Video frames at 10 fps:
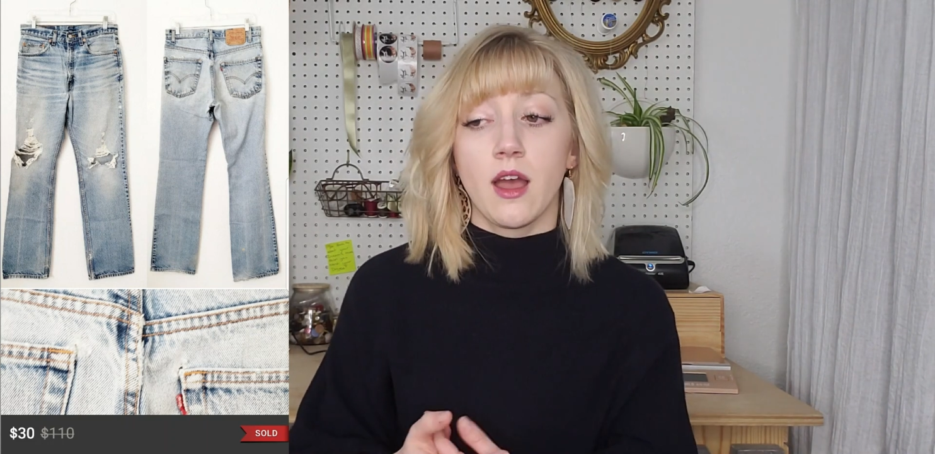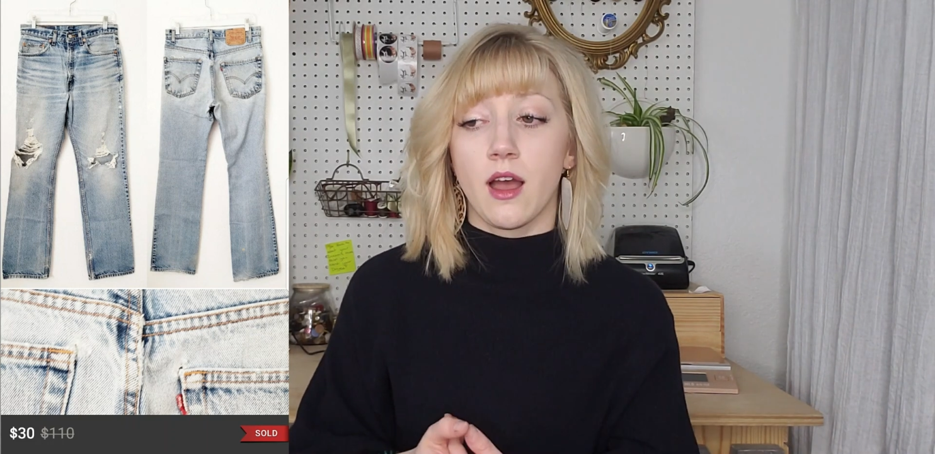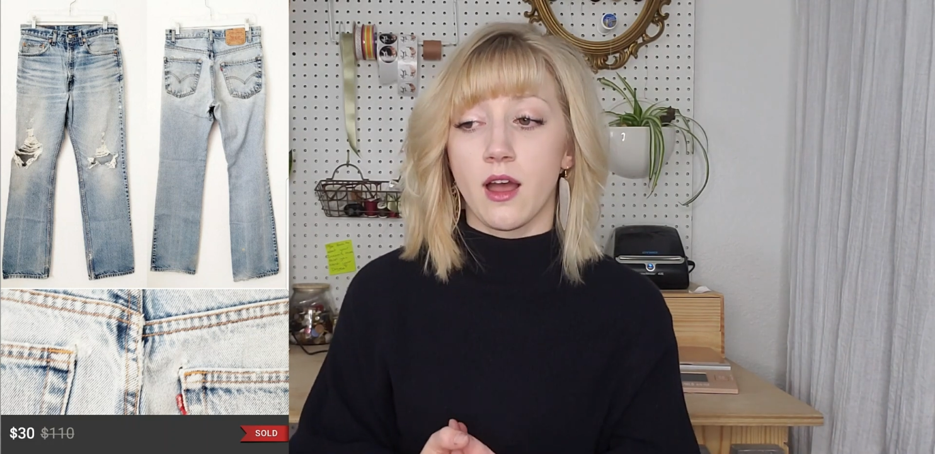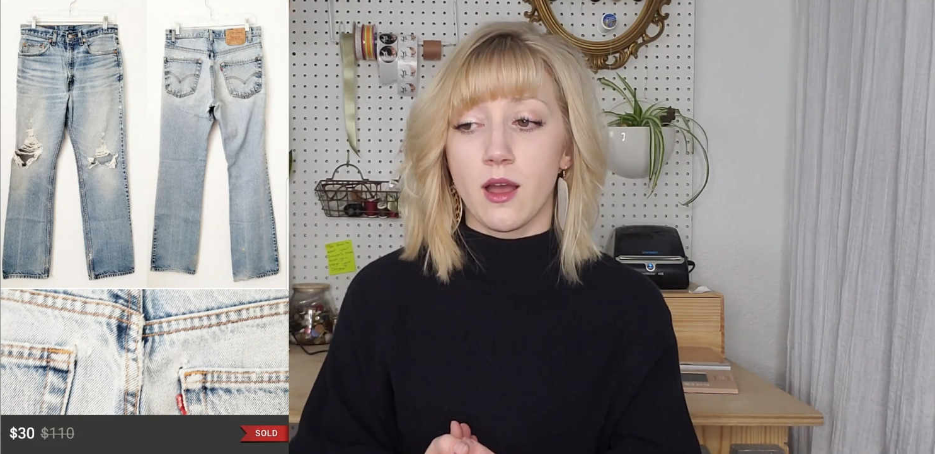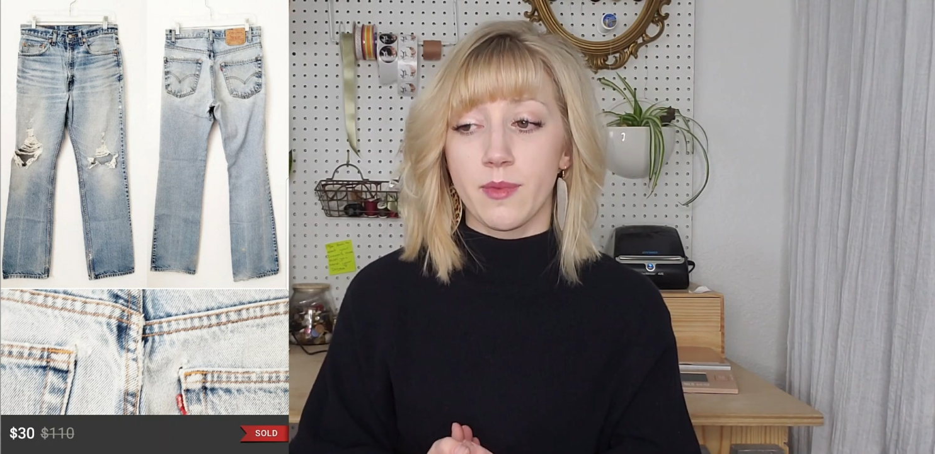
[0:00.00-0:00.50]

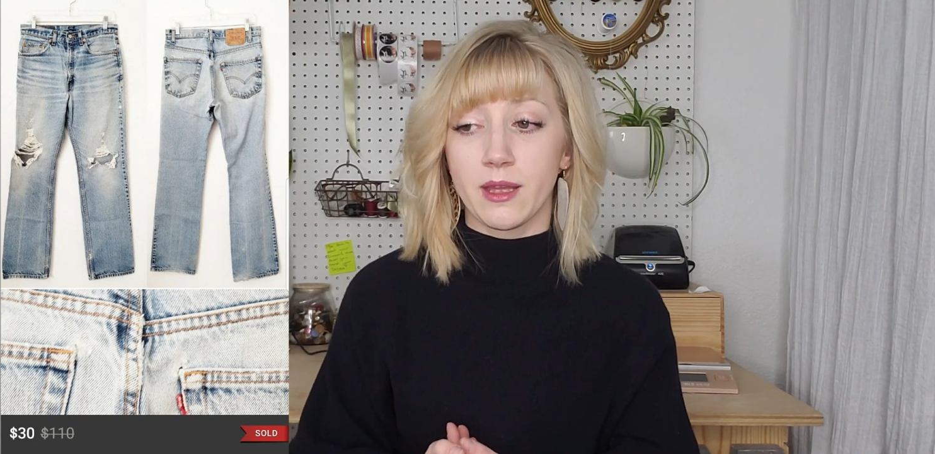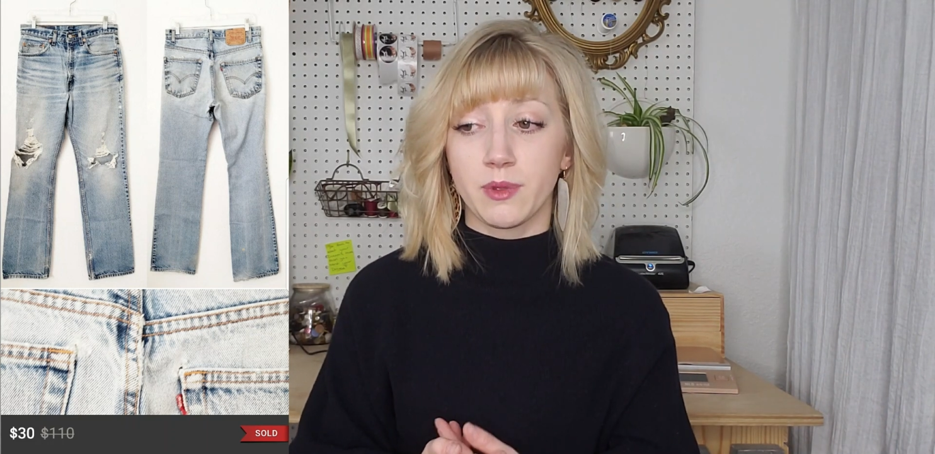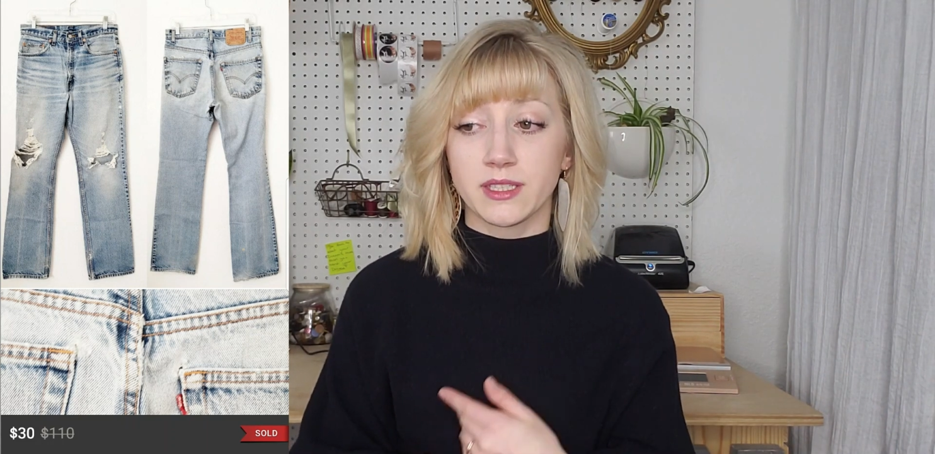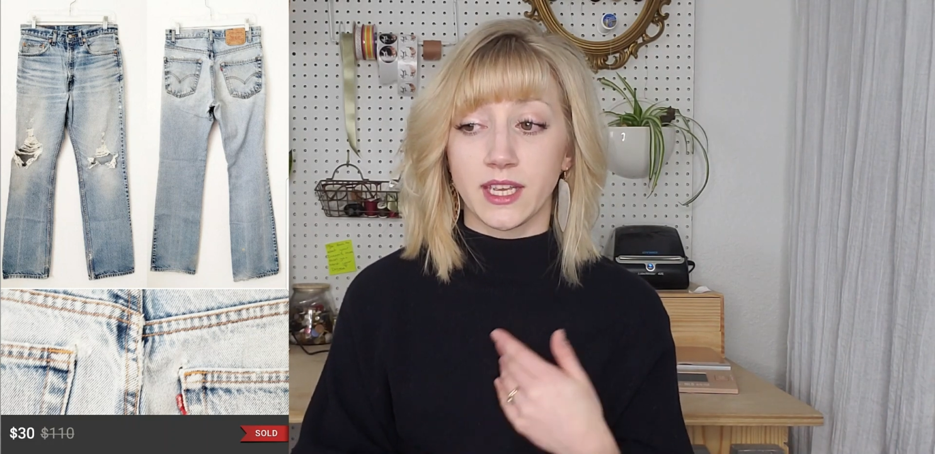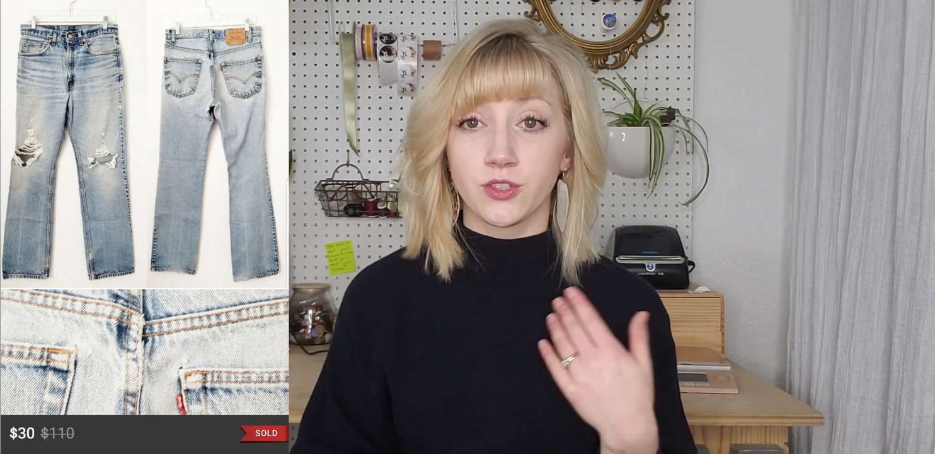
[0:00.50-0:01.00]
and
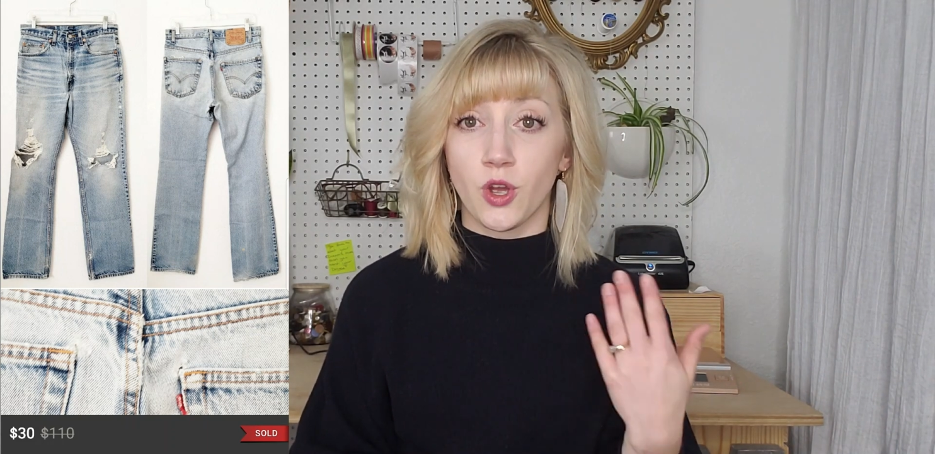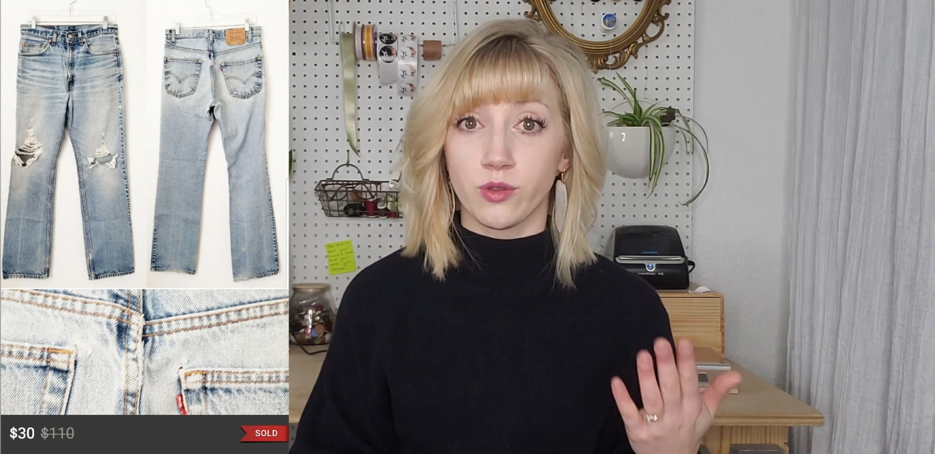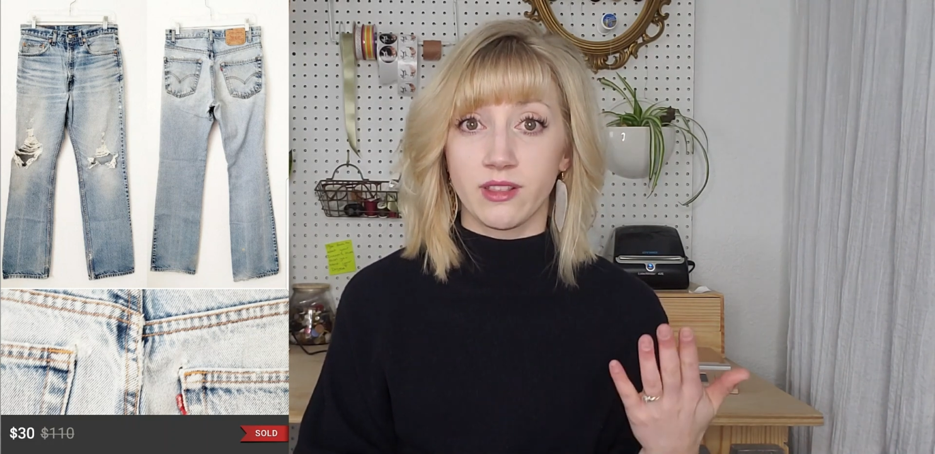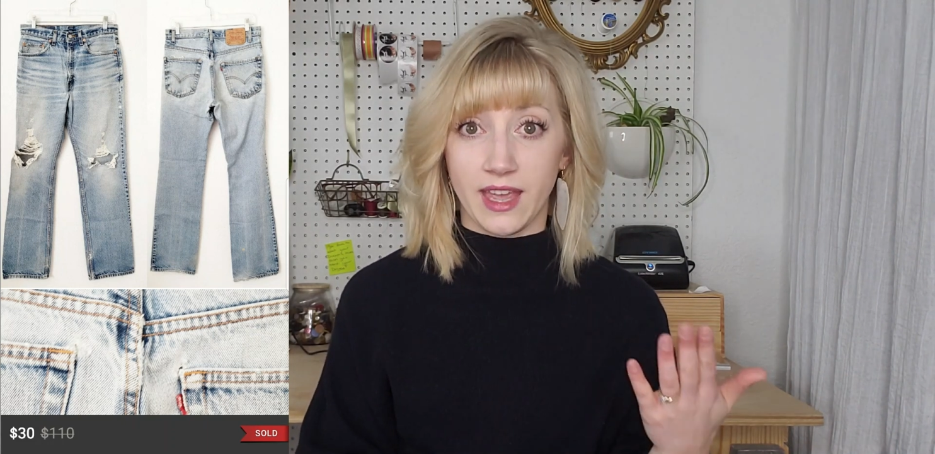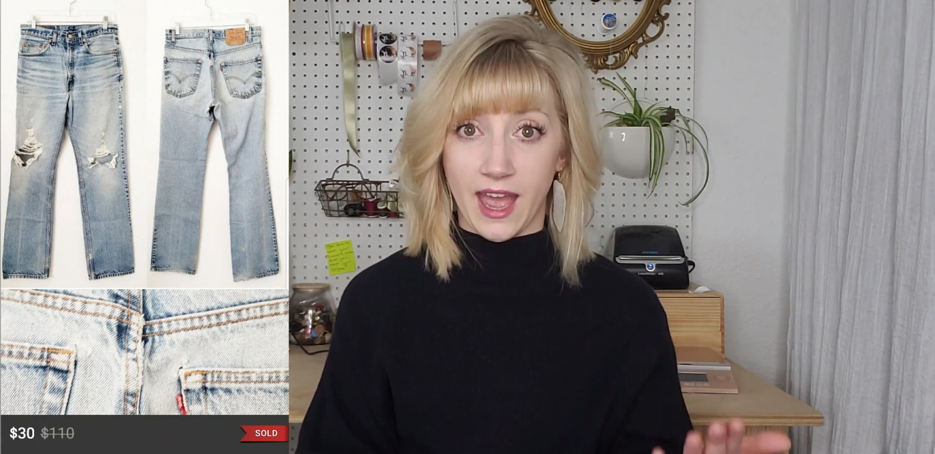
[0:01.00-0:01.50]
because I know
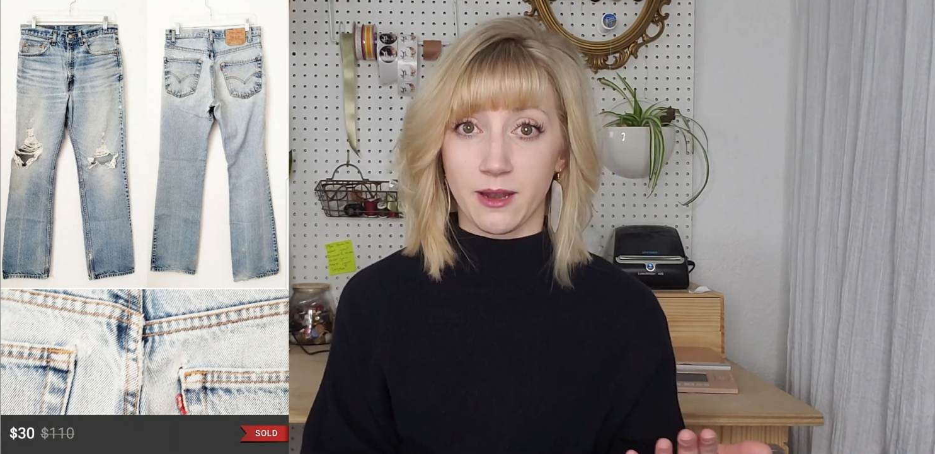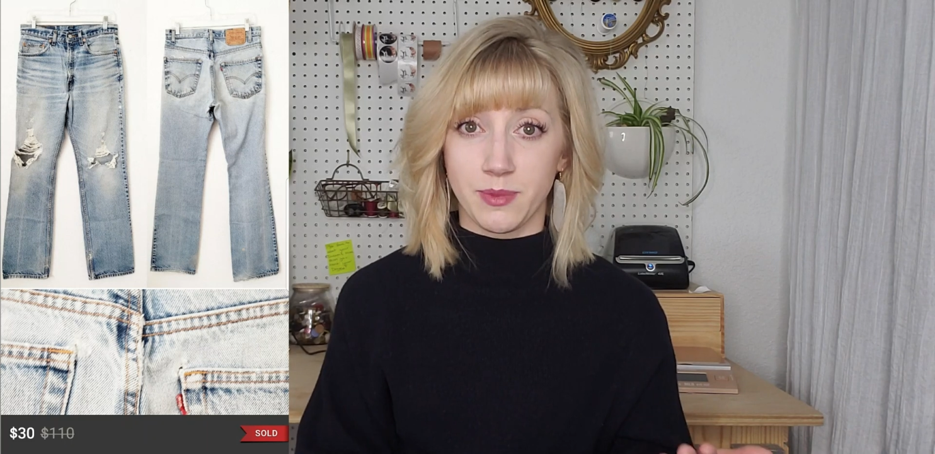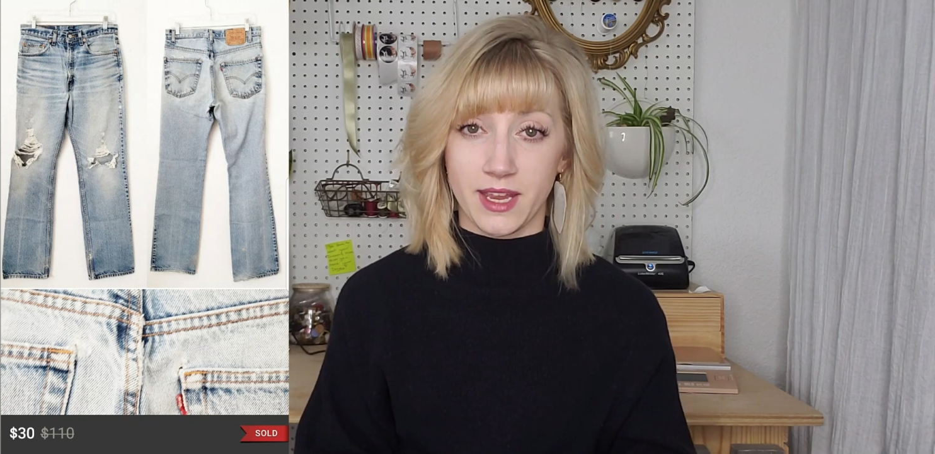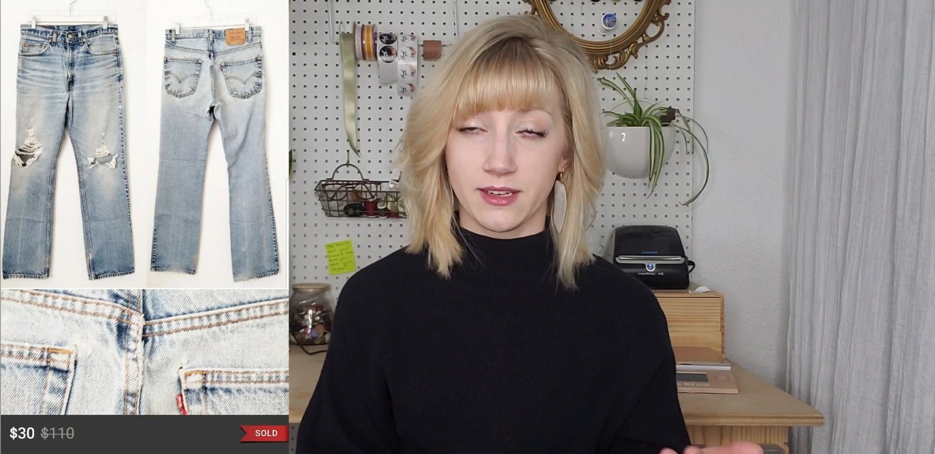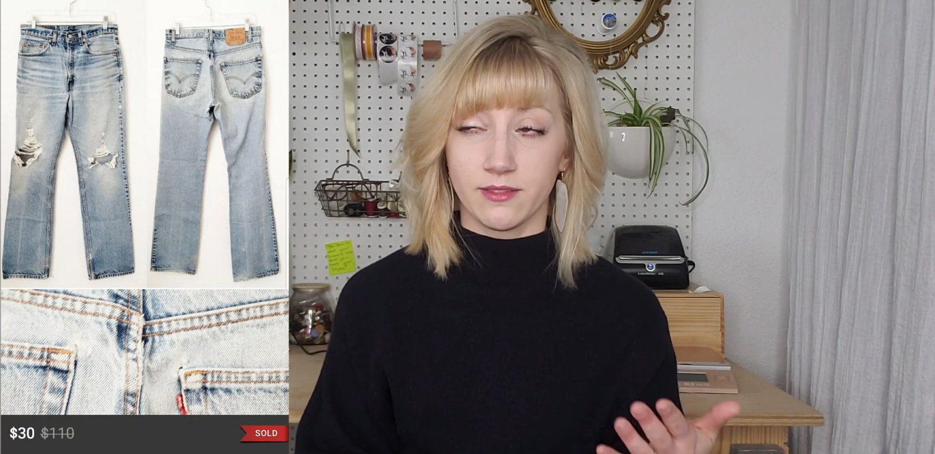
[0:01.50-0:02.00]
that they had
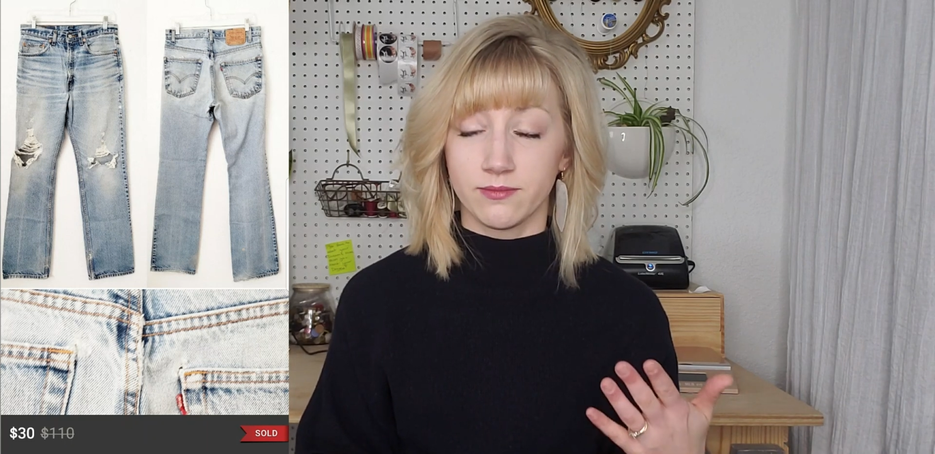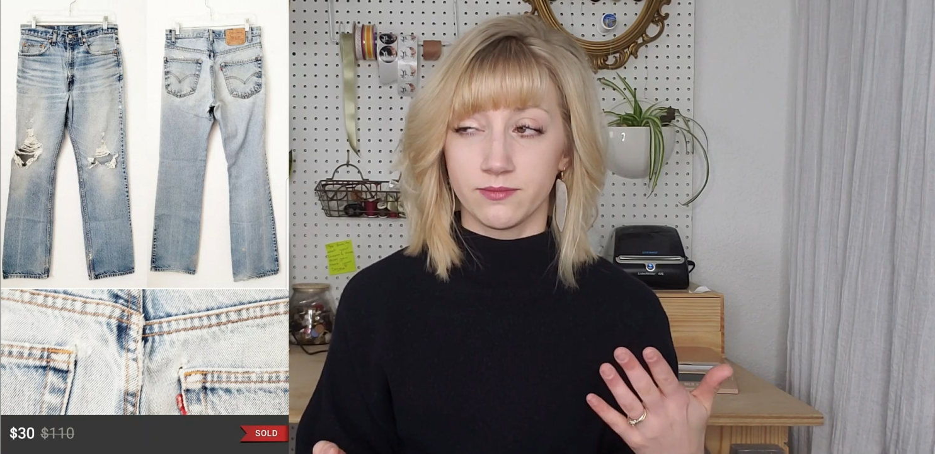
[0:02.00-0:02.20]
been